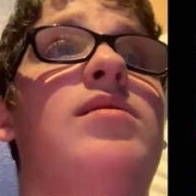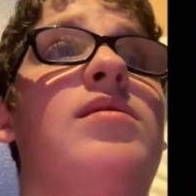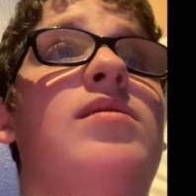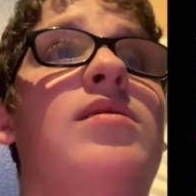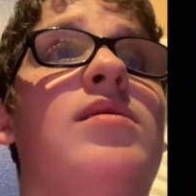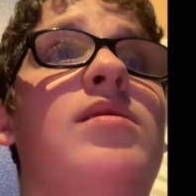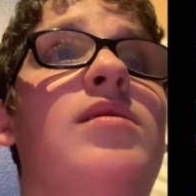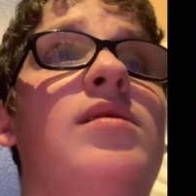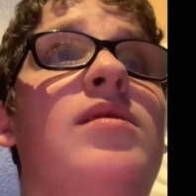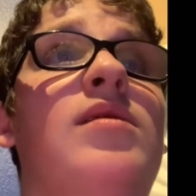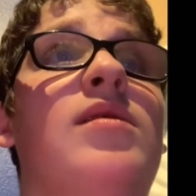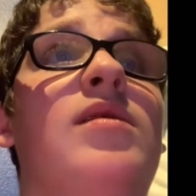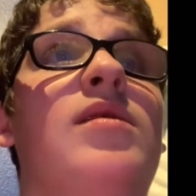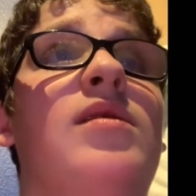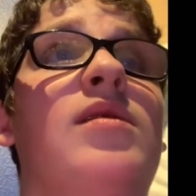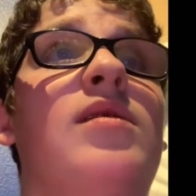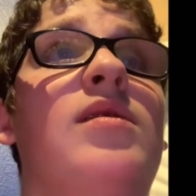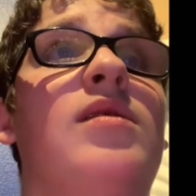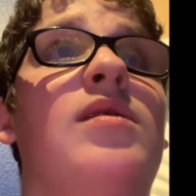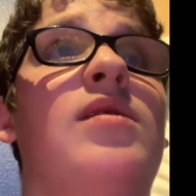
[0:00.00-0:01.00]

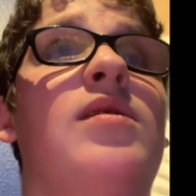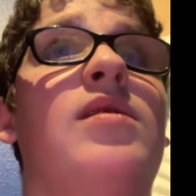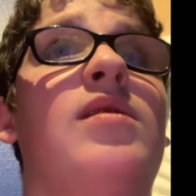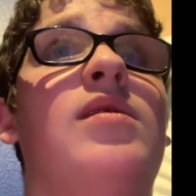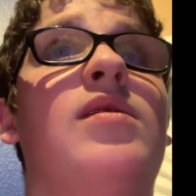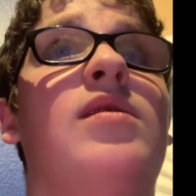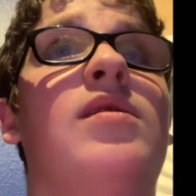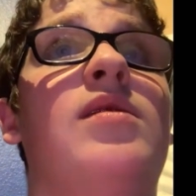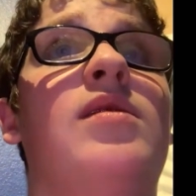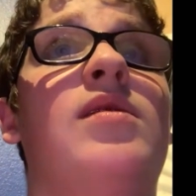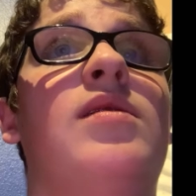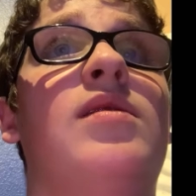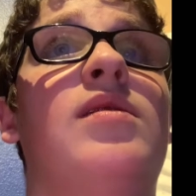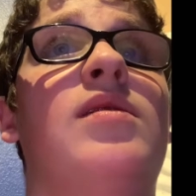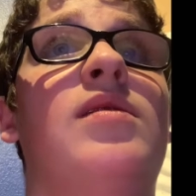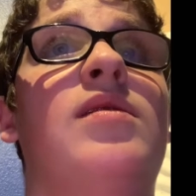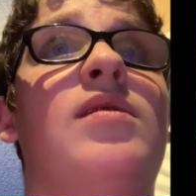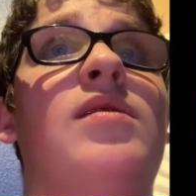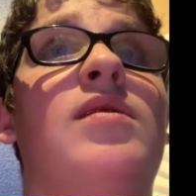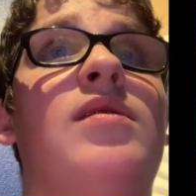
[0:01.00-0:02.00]

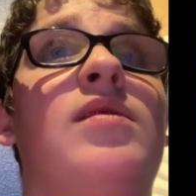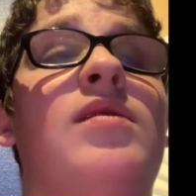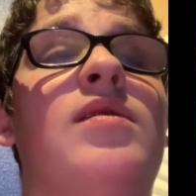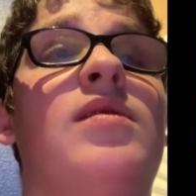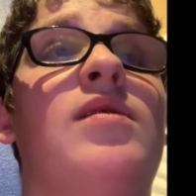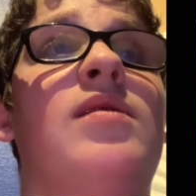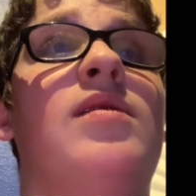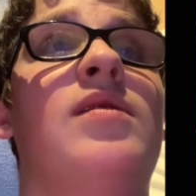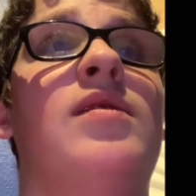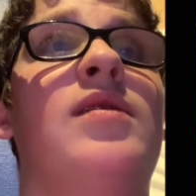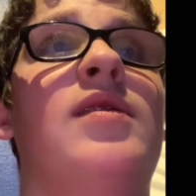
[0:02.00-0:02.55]
(silence)